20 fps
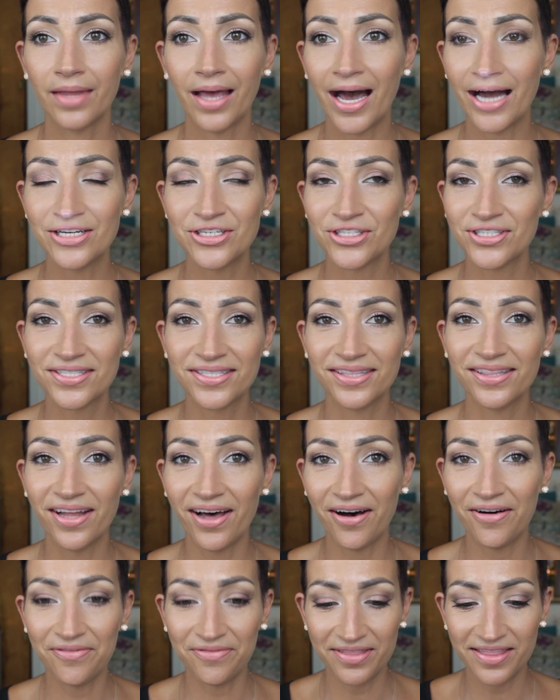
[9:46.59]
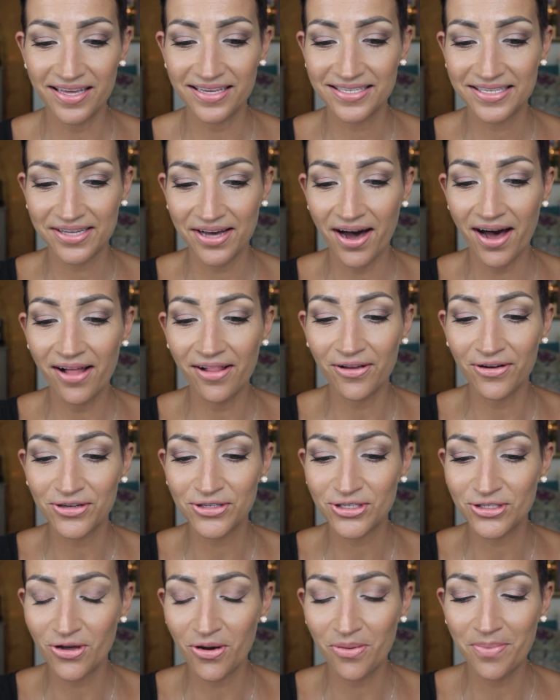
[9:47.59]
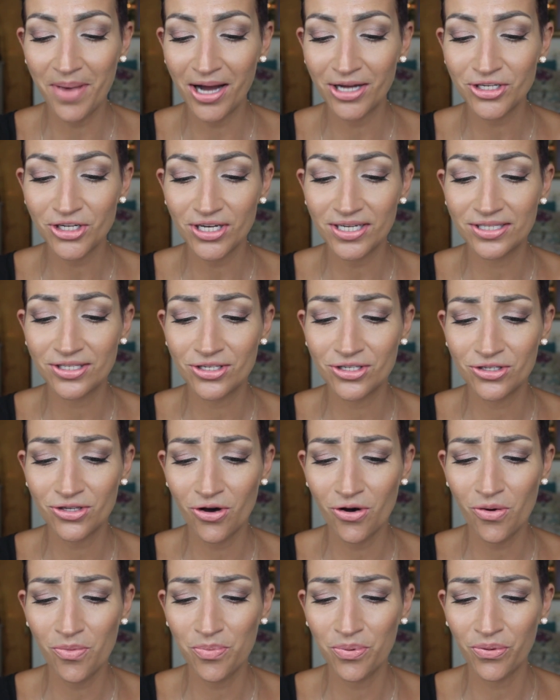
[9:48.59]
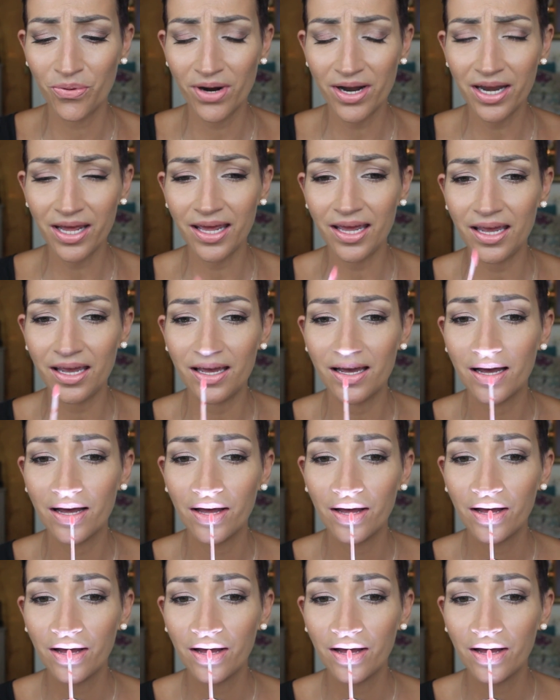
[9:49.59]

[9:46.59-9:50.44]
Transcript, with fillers: I just love this color so much. It's so pretty.